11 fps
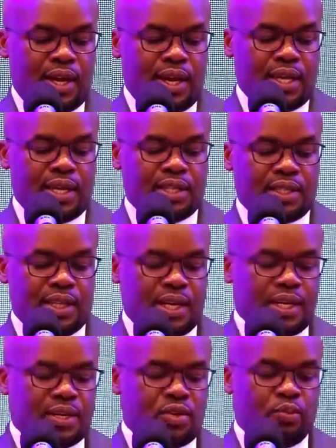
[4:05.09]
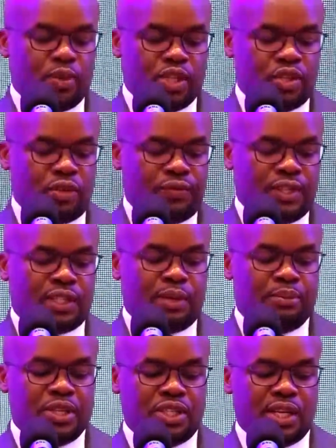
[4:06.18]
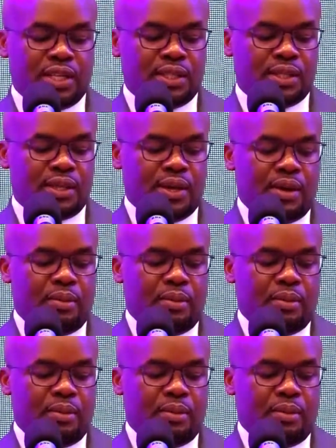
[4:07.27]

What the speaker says: Kenya is nearing completion of its ambitious